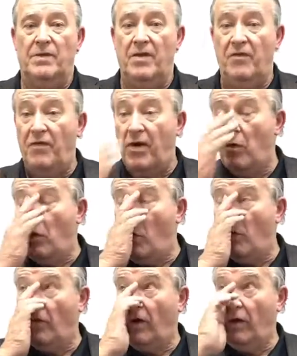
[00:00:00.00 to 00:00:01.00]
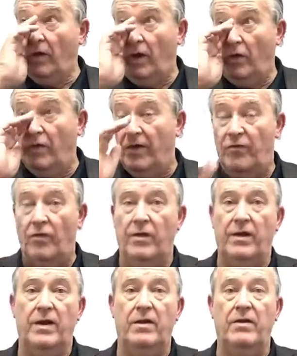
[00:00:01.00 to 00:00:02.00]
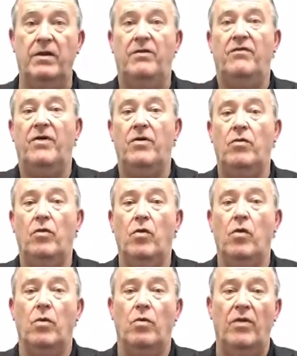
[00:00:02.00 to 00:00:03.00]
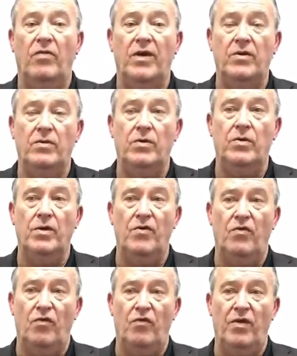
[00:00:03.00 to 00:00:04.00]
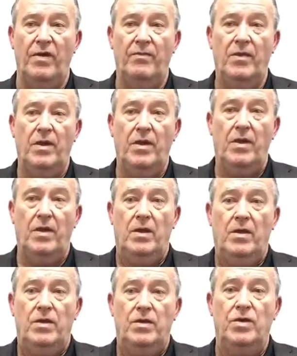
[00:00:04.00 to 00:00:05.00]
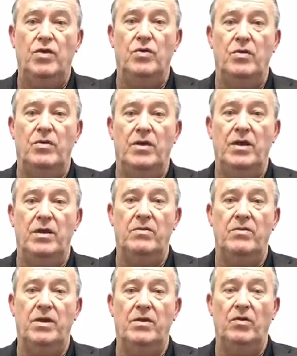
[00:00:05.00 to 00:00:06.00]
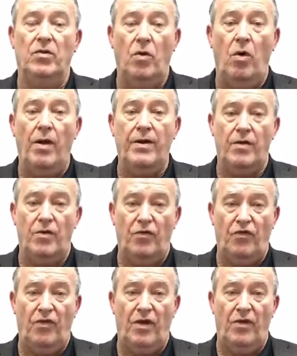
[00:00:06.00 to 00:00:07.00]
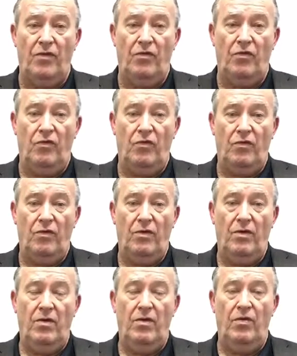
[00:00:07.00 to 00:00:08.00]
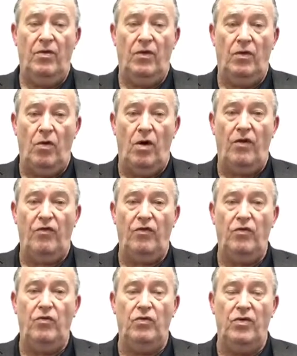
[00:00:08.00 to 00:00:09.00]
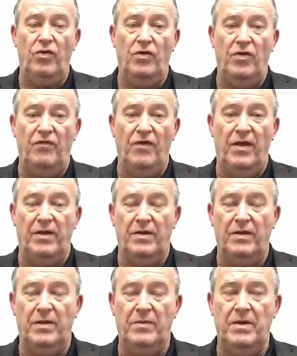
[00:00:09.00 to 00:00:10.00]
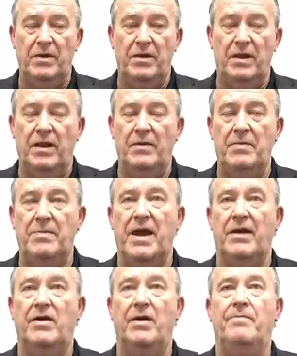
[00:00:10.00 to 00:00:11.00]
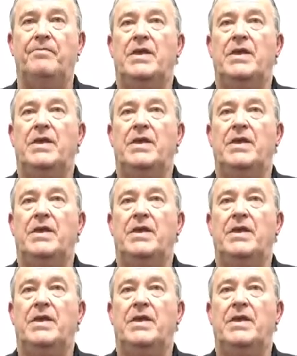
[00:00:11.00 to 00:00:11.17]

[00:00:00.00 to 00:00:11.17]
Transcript: Federal court's a little different. In federal court, what they do is that the lawyer sends the lawsuit to the defendant. Let me back up.